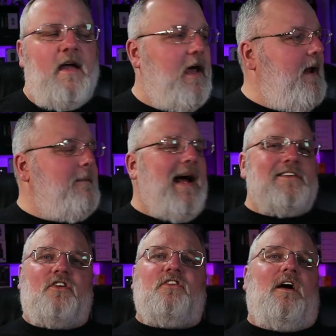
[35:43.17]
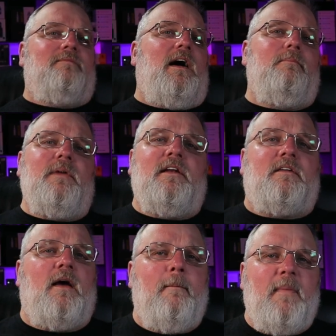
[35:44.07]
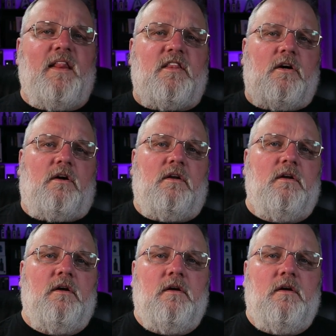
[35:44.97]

And I'm not just talking about mint, menthol,